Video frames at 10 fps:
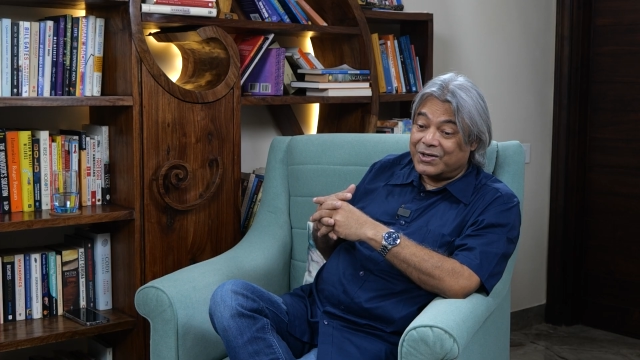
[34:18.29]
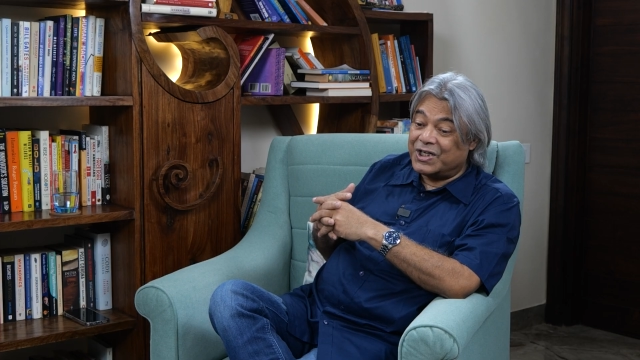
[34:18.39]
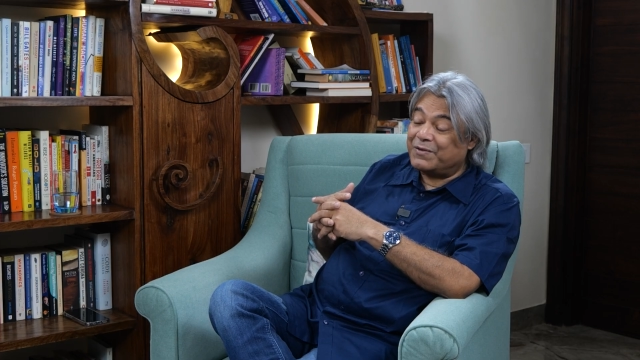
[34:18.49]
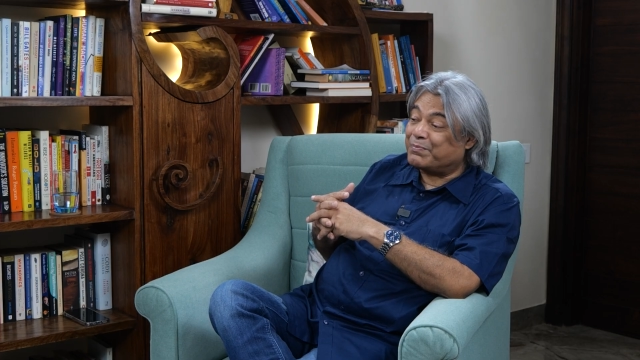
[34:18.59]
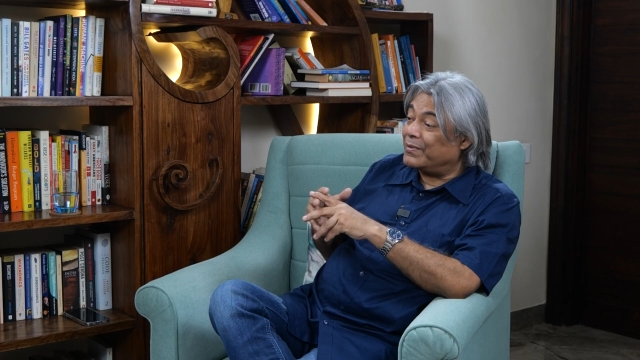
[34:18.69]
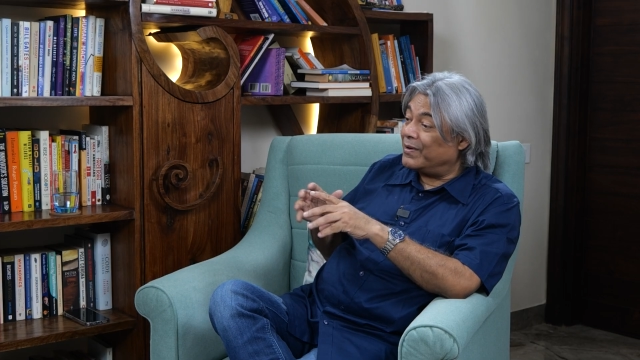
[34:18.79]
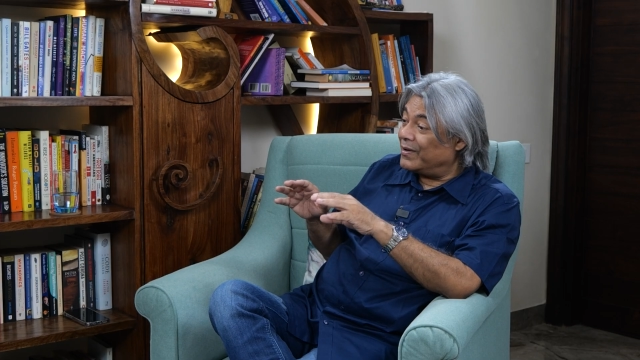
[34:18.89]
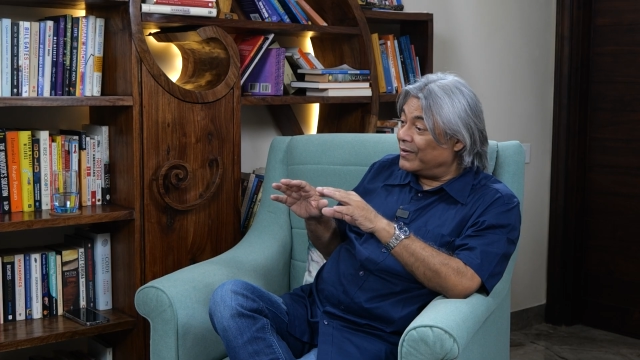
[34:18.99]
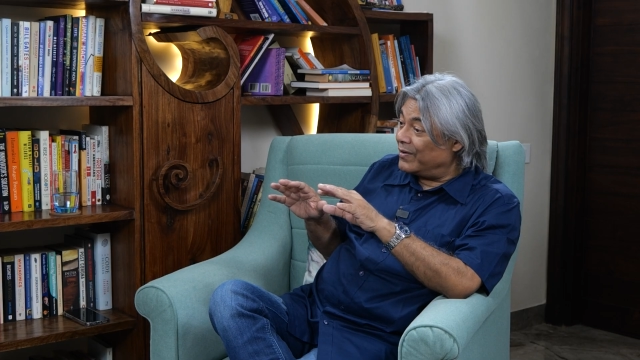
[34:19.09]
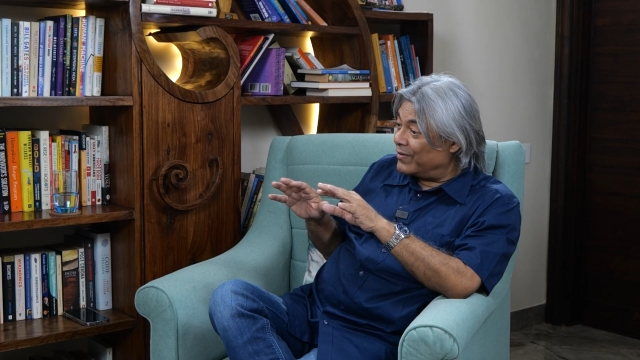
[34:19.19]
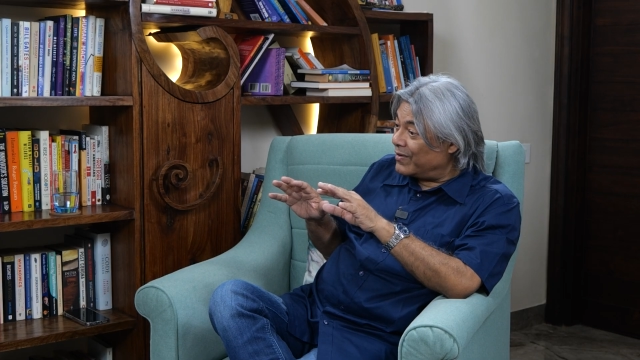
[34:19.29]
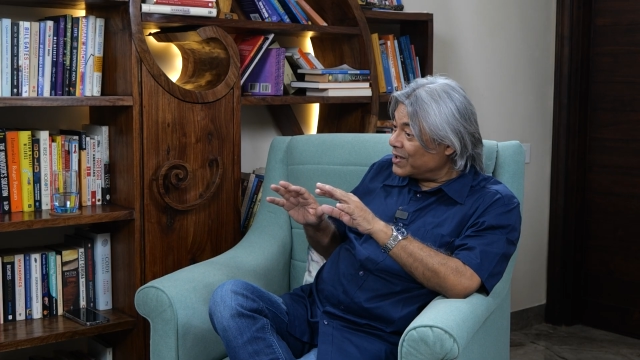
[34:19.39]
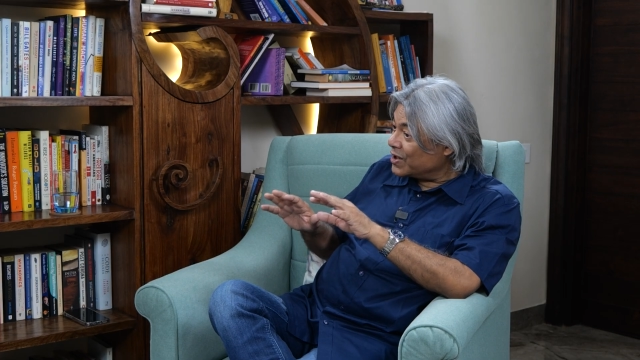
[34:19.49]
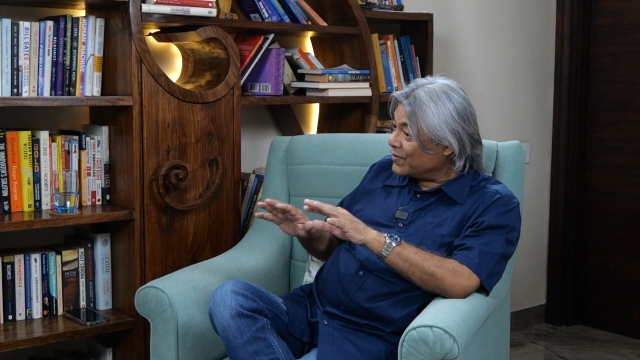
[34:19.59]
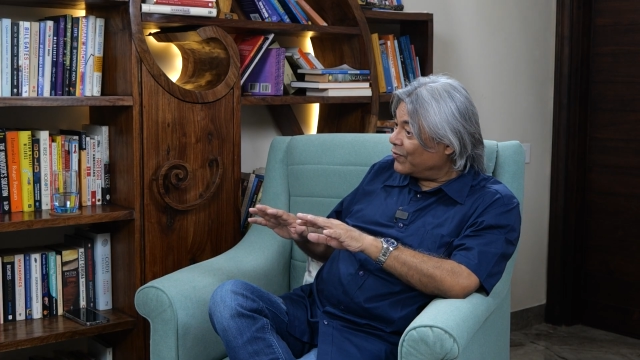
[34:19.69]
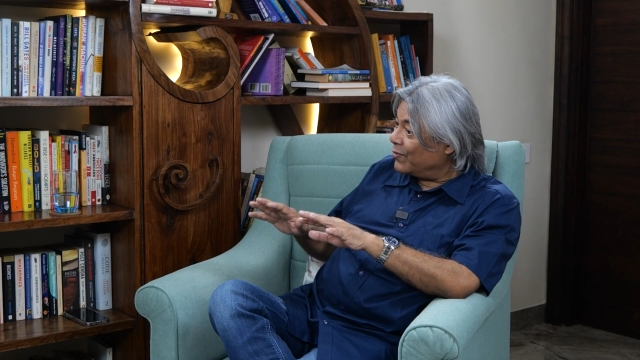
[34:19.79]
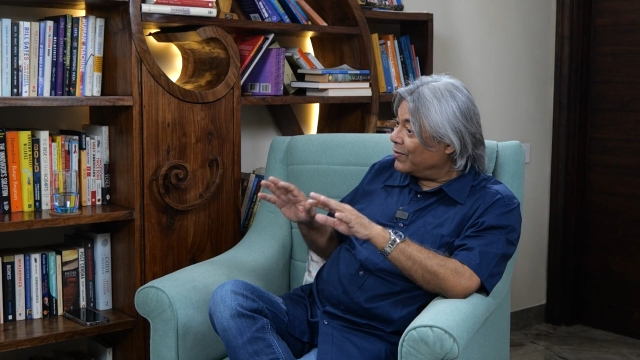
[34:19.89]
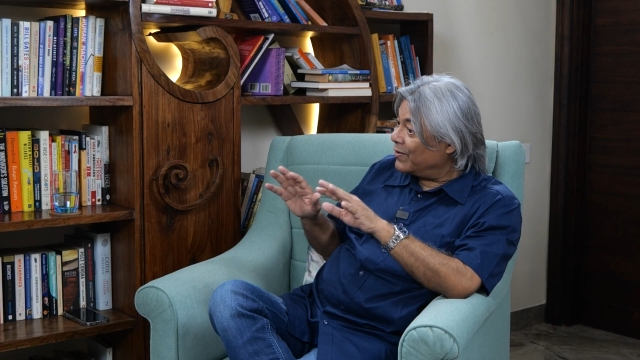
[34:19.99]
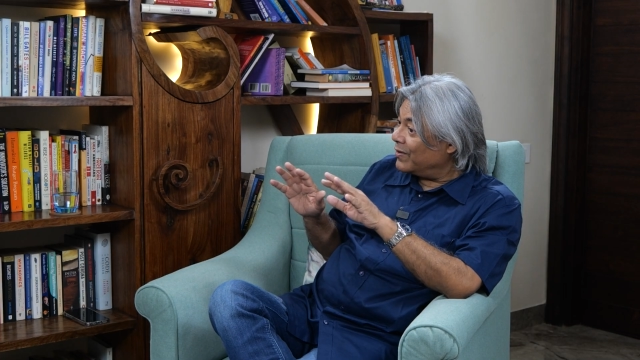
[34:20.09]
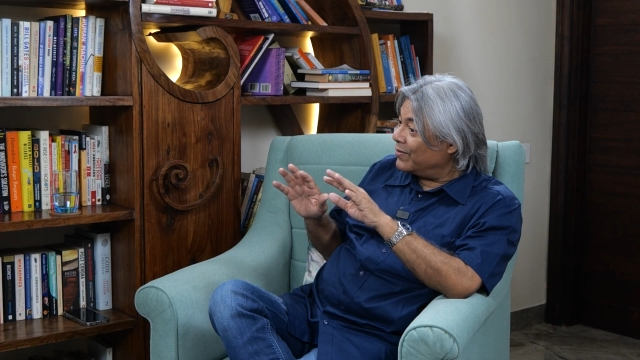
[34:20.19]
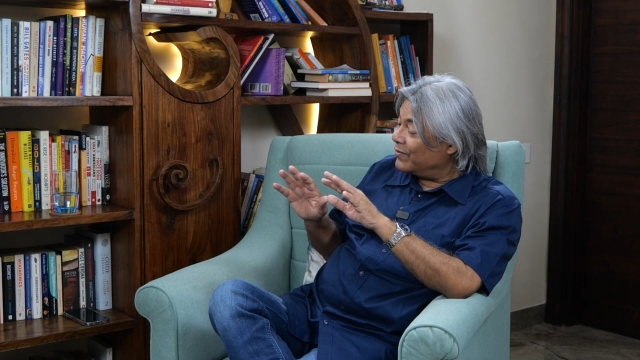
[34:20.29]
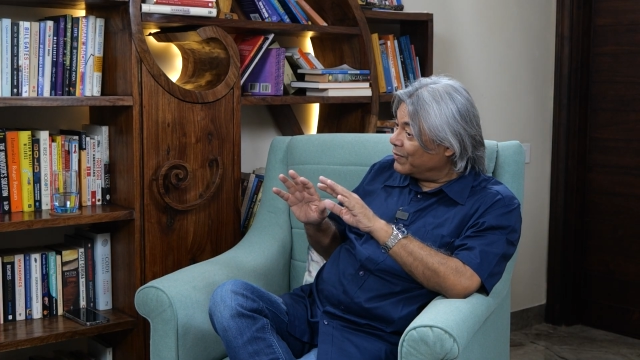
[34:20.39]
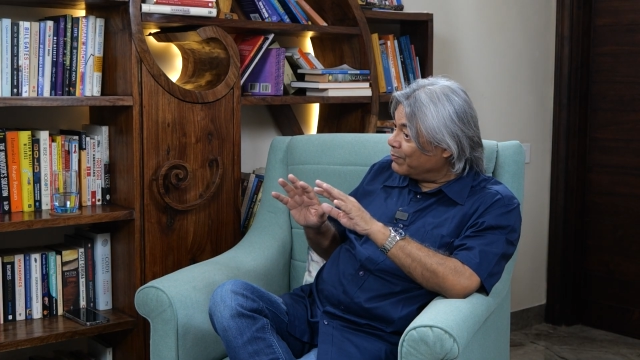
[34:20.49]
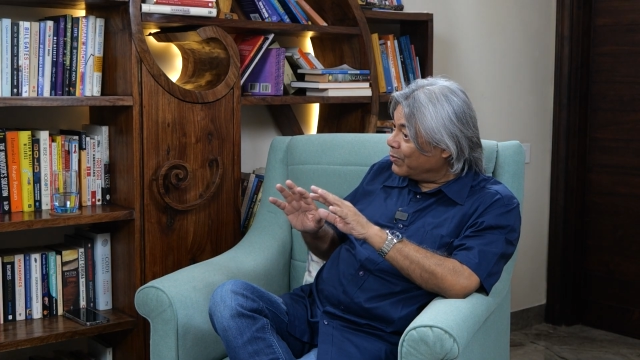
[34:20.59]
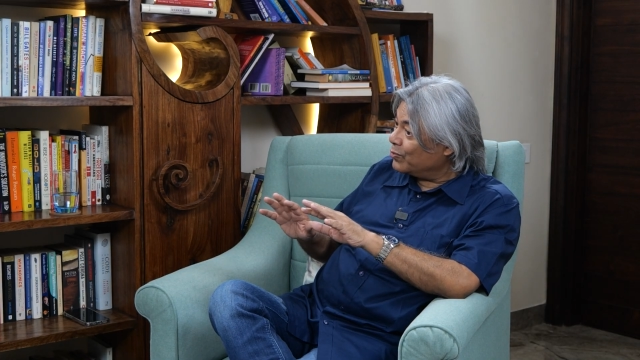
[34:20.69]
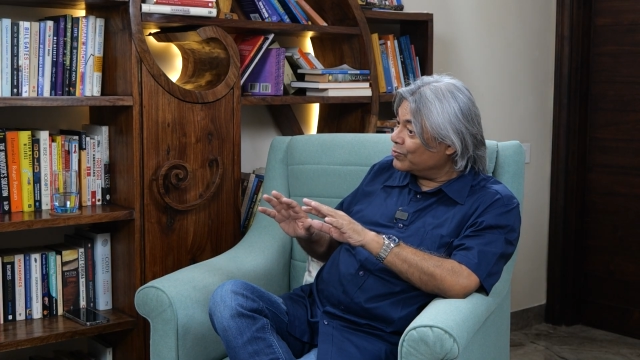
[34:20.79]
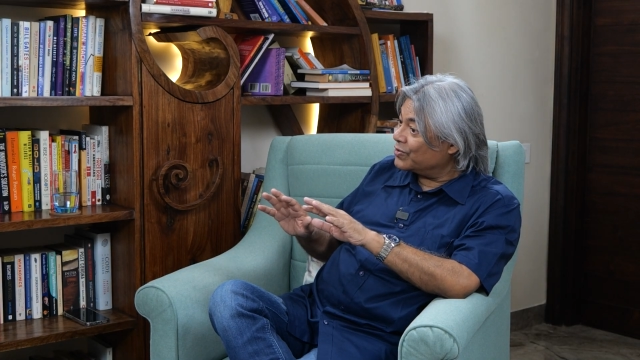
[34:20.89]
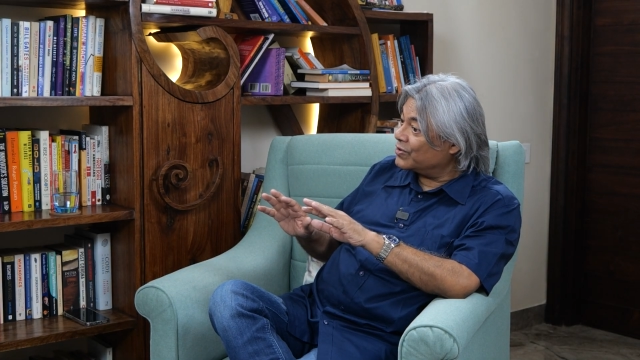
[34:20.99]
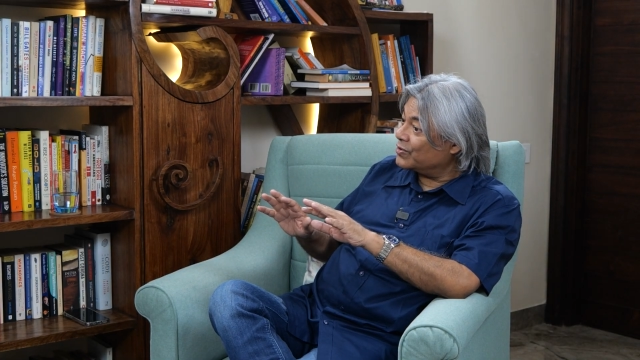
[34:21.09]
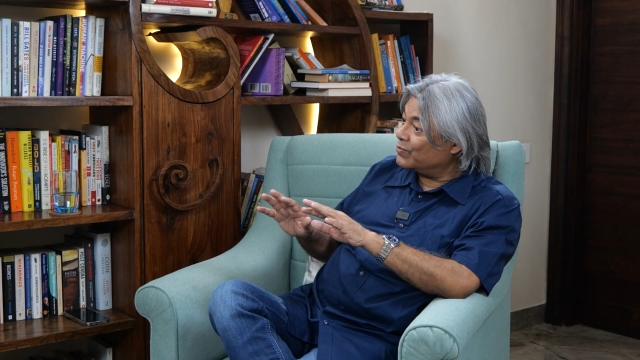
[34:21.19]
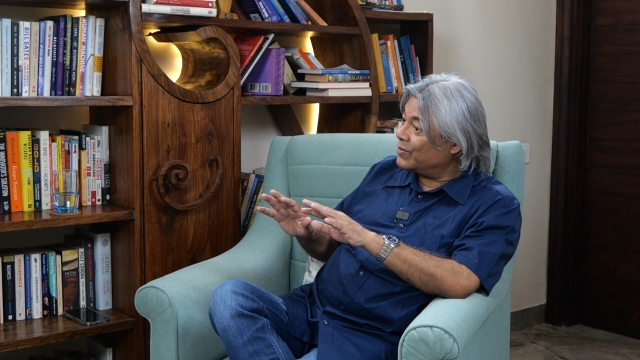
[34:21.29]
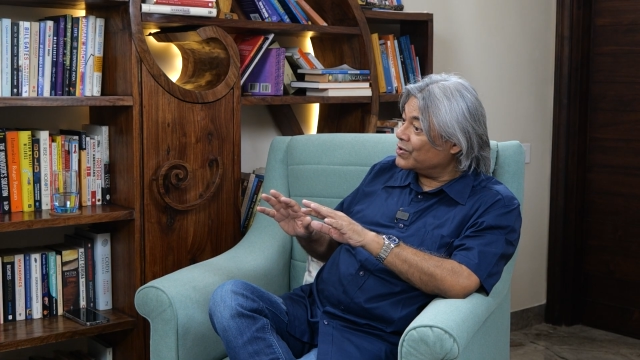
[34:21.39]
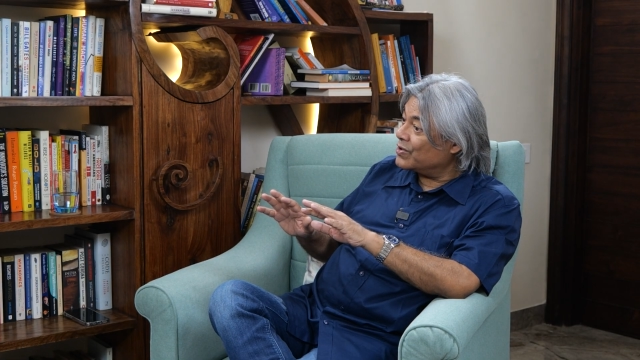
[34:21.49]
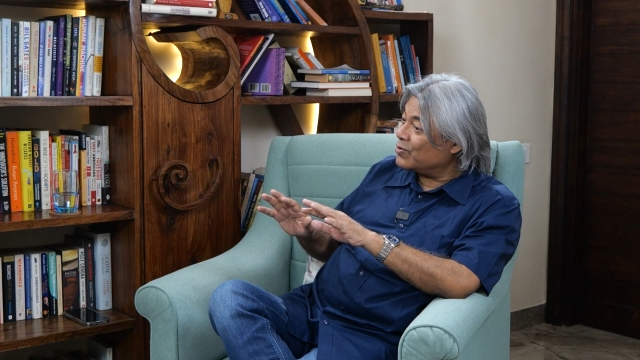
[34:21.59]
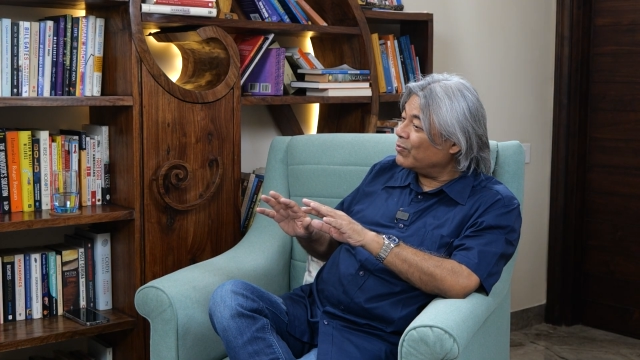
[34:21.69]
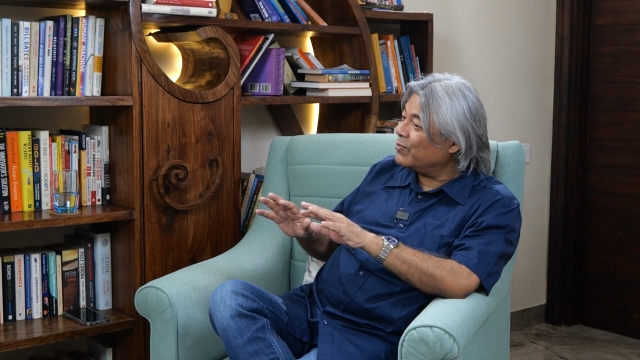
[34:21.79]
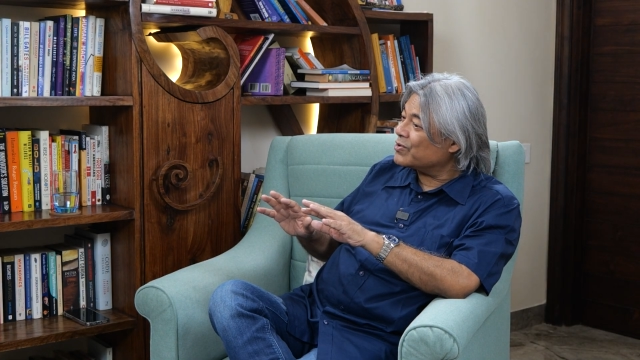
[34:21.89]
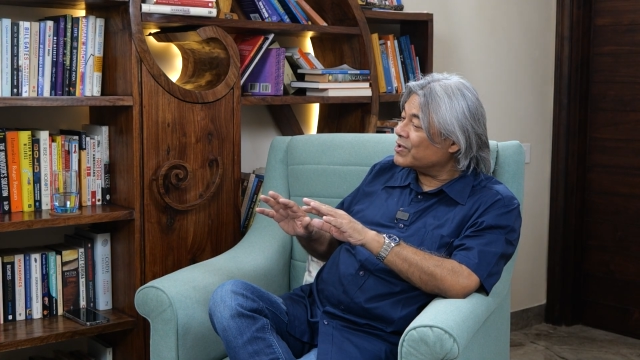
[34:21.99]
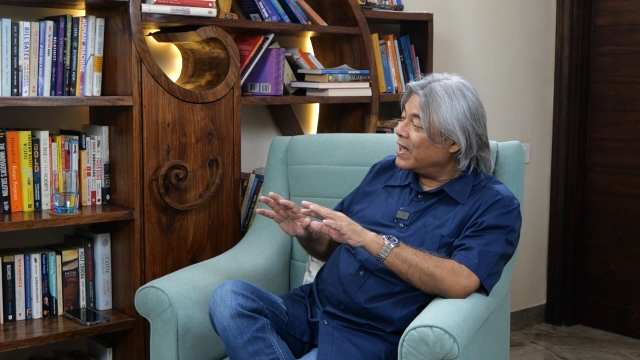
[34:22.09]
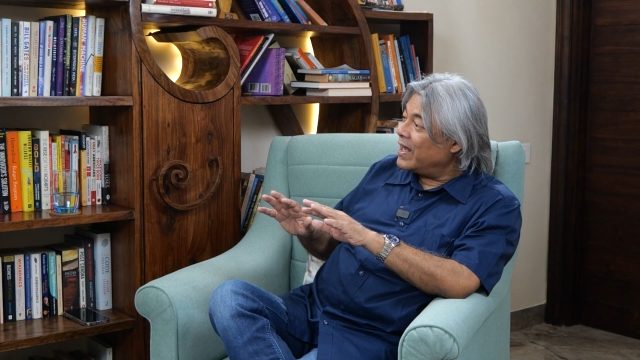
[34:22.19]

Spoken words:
deep restful repose, which is almost